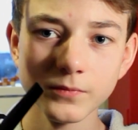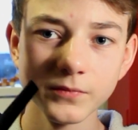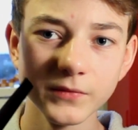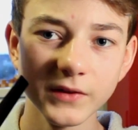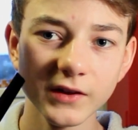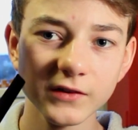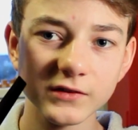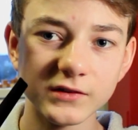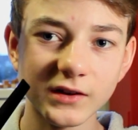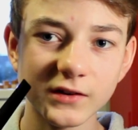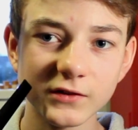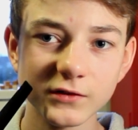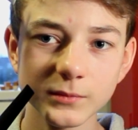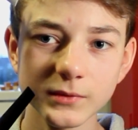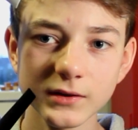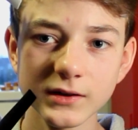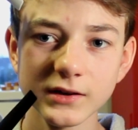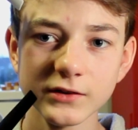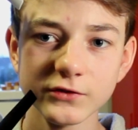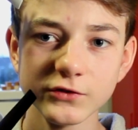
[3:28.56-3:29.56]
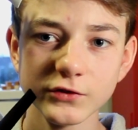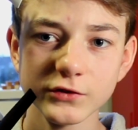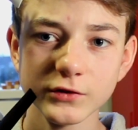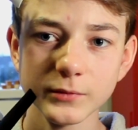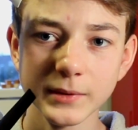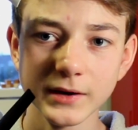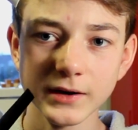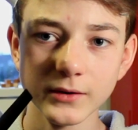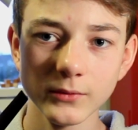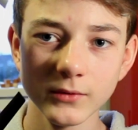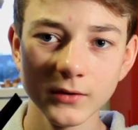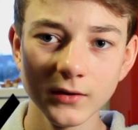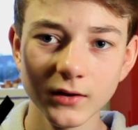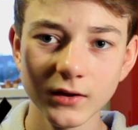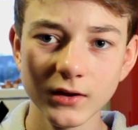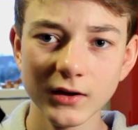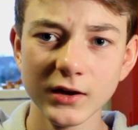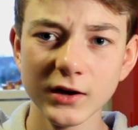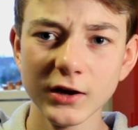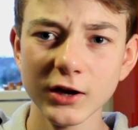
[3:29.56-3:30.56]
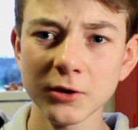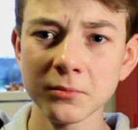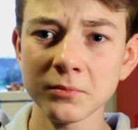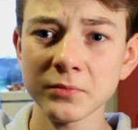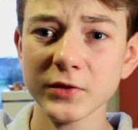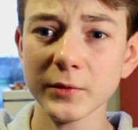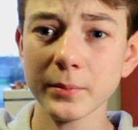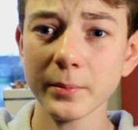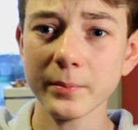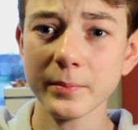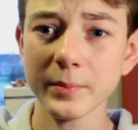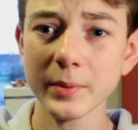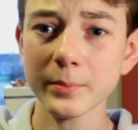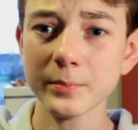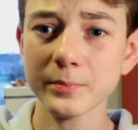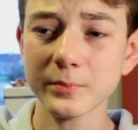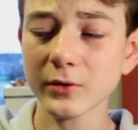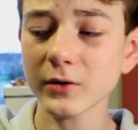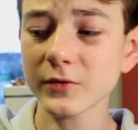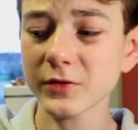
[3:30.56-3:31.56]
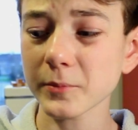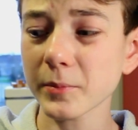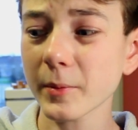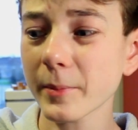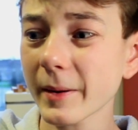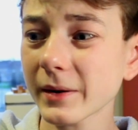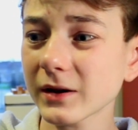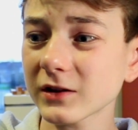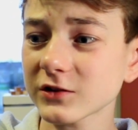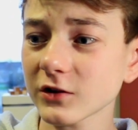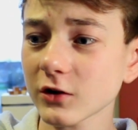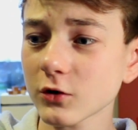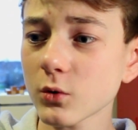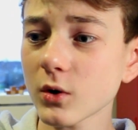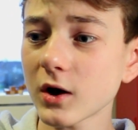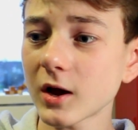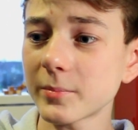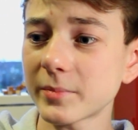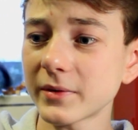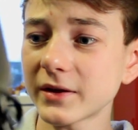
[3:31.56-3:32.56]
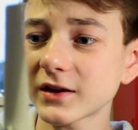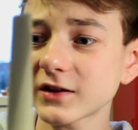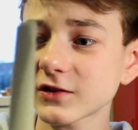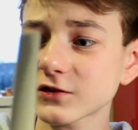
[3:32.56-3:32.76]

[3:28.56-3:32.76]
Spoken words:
That is next to my head, just about. The propellers are quite big.